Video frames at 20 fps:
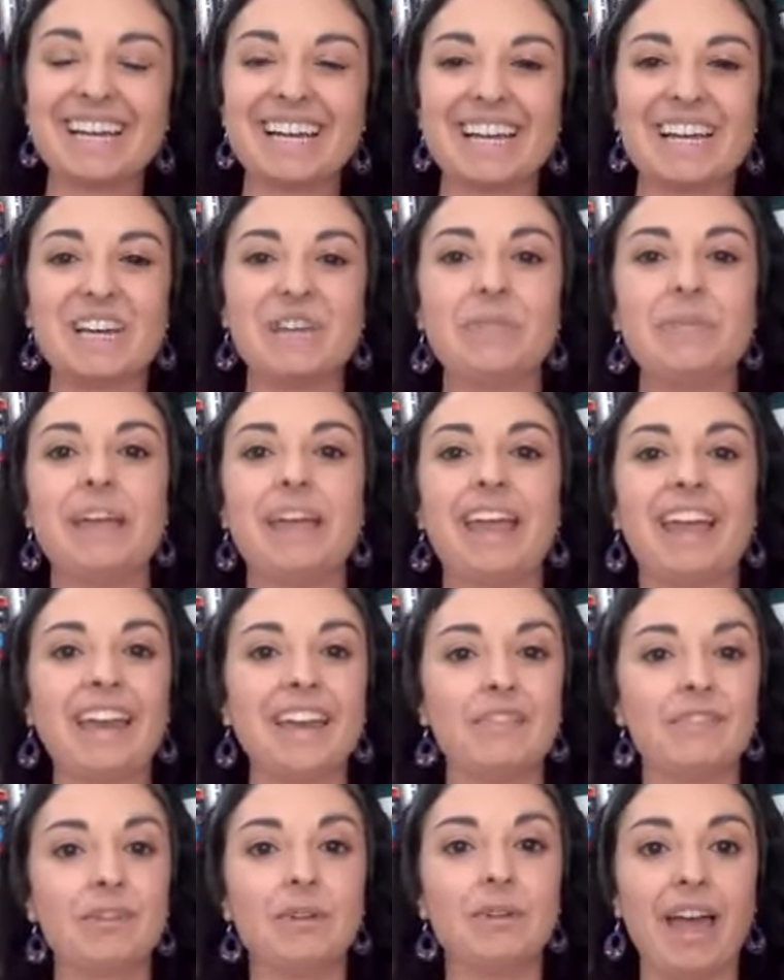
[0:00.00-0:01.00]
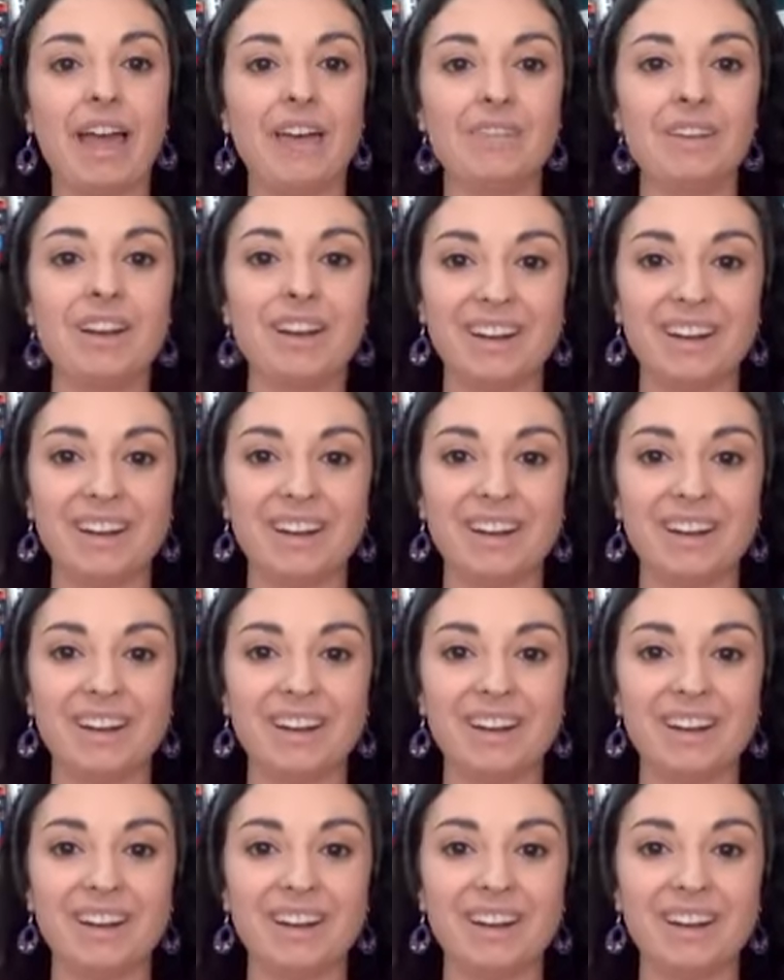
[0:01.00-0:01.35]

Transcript: Um, and if you haven't